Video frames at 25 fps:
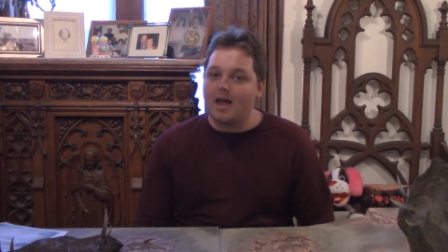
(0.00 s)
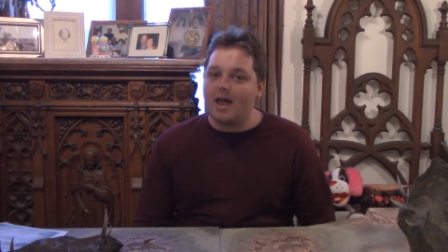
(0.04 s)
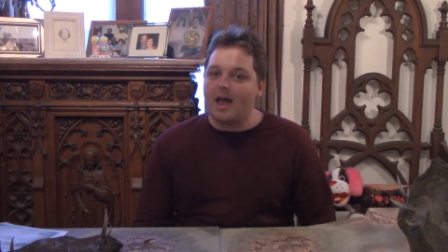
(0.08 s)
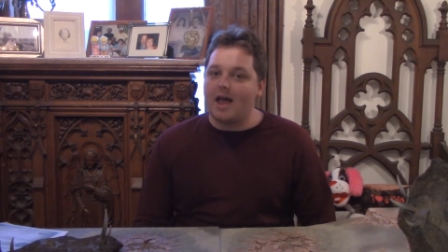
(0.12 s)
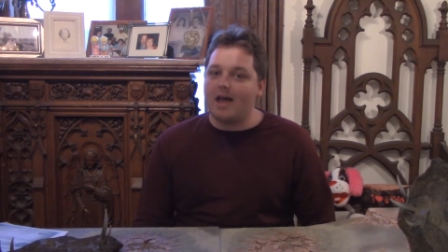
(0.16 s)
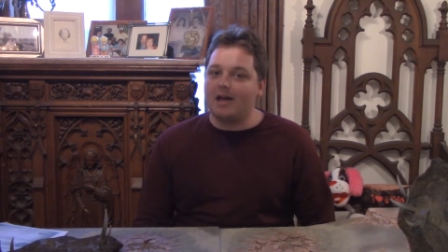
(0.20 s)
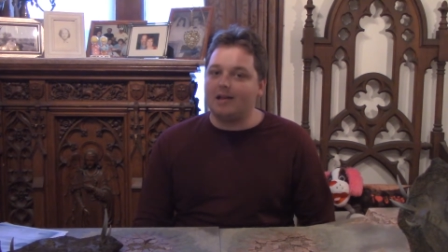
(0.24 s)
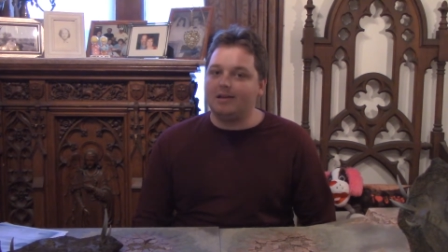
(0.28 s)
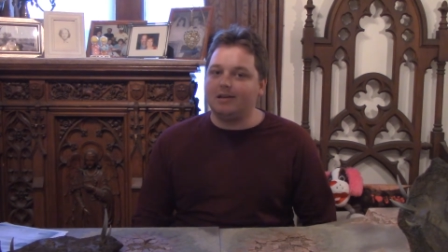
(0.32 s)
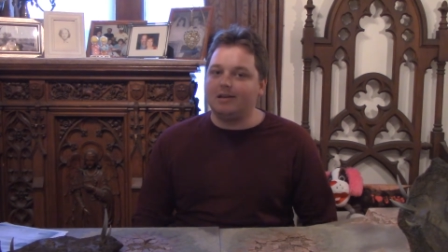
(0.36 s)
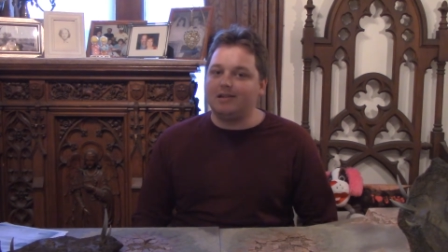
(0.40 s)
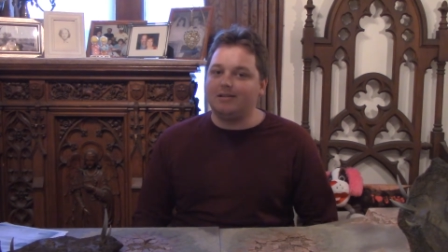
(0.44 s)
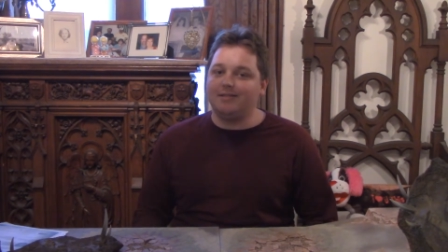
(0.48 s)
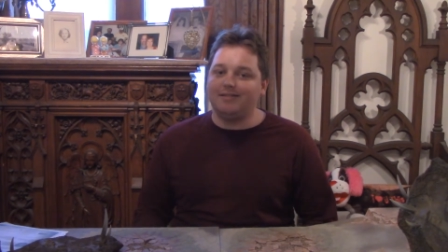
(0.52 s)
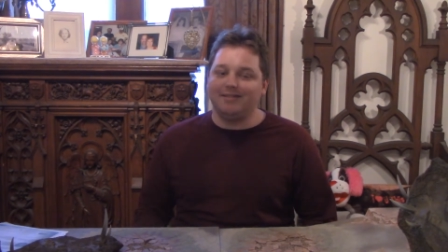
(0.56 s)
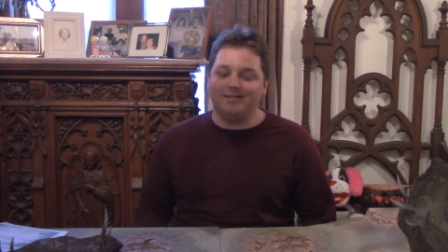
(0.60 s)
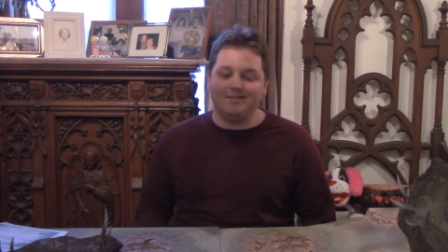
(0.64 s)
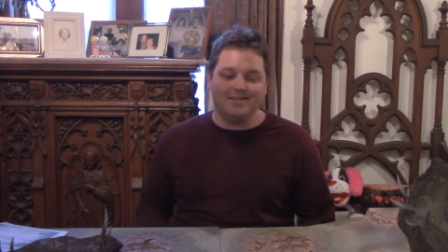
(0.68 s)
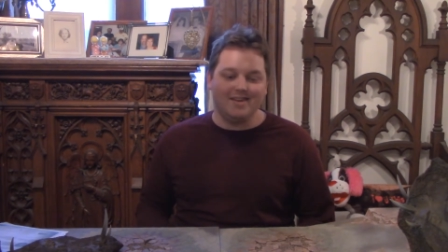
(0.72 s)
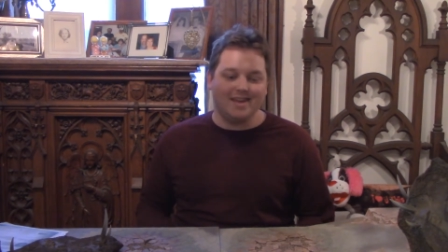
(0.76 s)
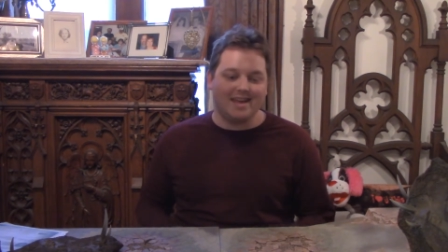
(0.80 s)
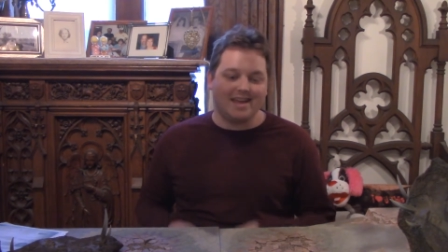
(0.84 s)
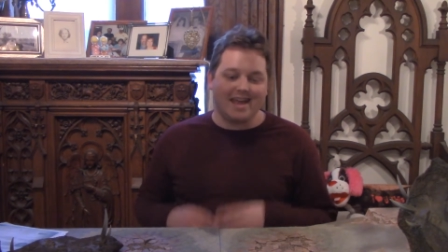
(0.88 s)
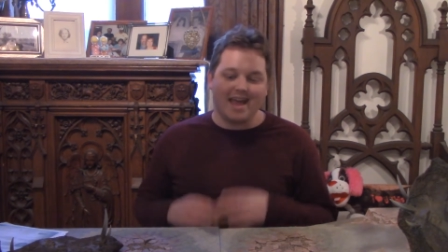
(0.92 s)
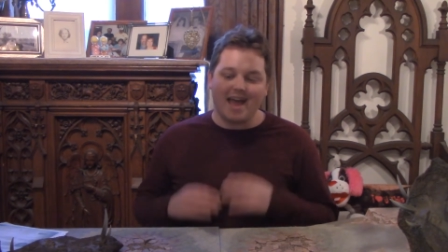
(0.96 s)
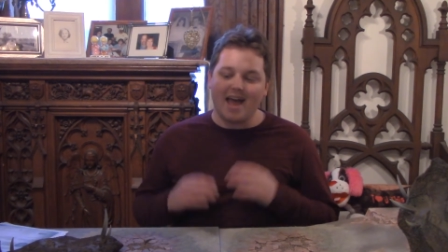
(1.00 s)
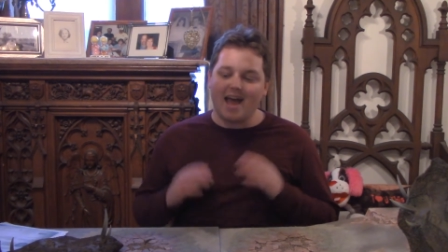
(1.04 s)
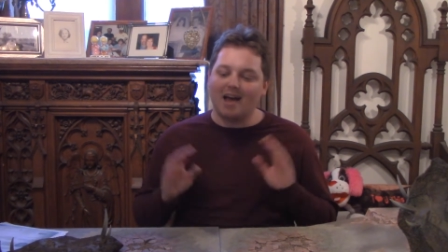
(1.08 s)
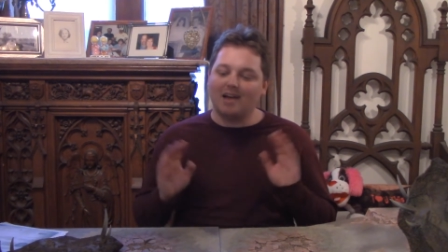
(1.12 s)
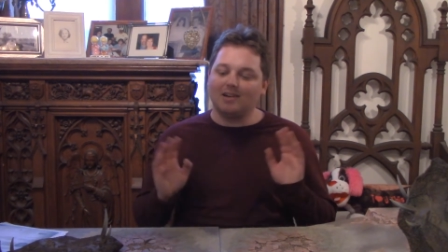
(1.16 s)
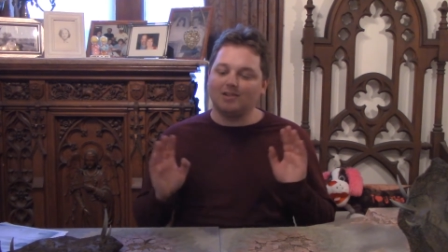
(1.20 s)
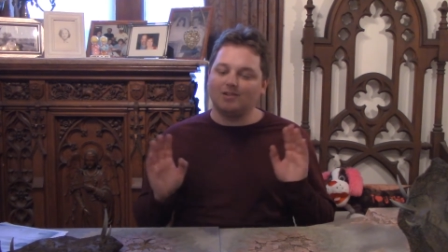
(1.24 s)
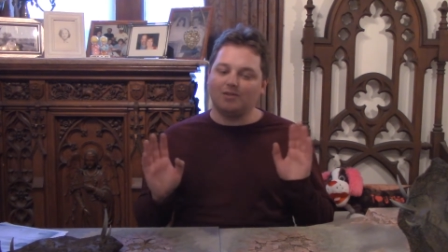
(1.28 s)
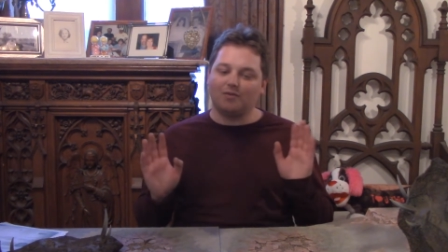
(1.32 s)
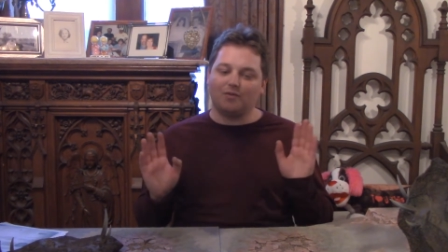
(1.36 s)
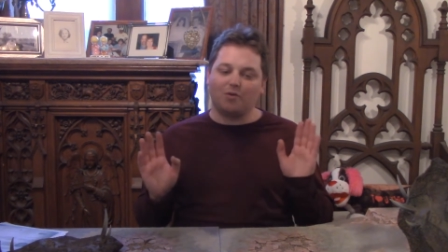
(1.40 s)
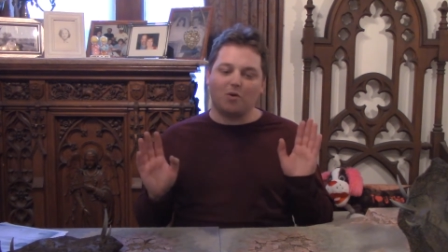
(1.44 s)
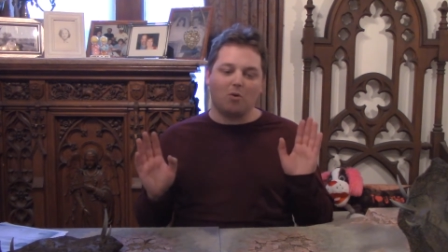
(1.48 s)
and
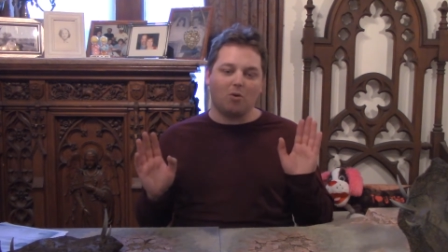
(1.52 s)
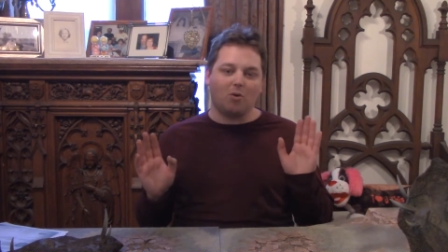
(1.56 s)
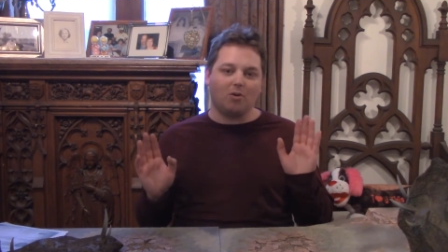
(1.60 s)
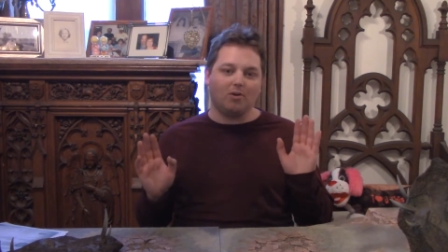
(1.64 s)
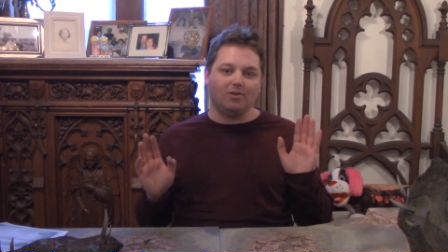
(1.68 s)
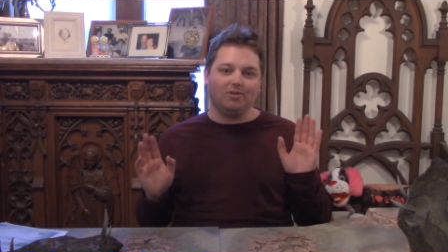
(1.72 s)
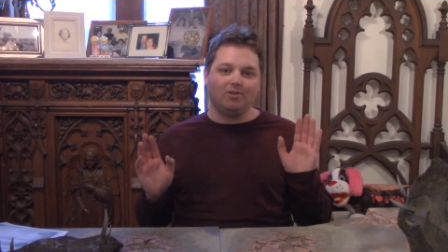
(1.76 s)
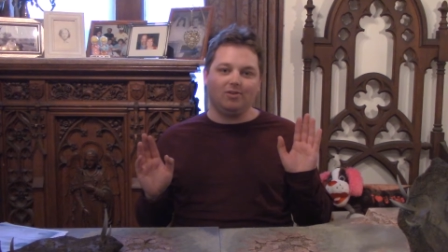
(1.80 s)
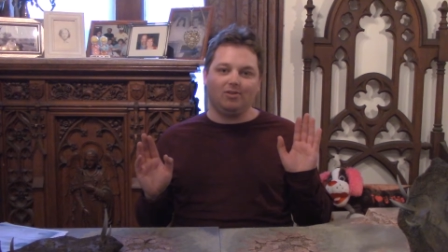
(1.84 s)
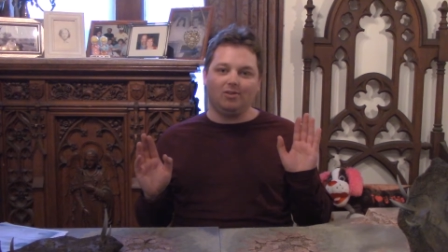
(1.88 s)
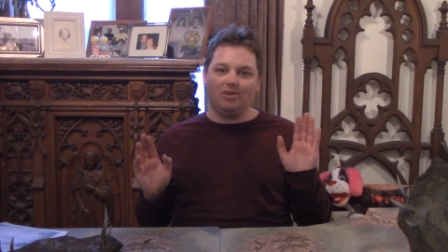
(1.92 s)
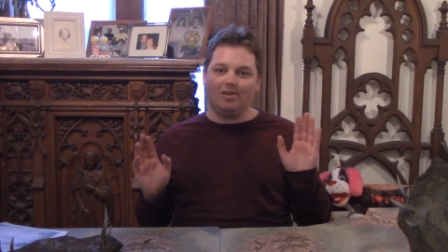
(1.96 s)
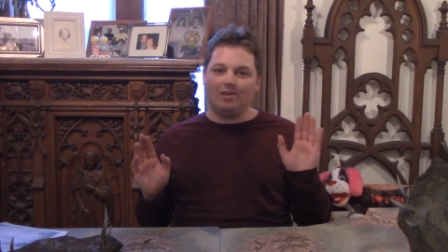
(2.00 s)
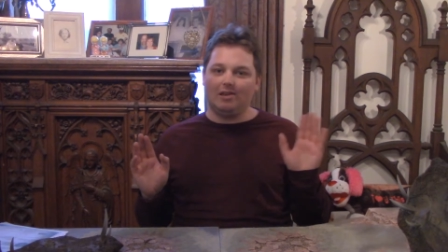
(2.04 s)
Nagash, of course,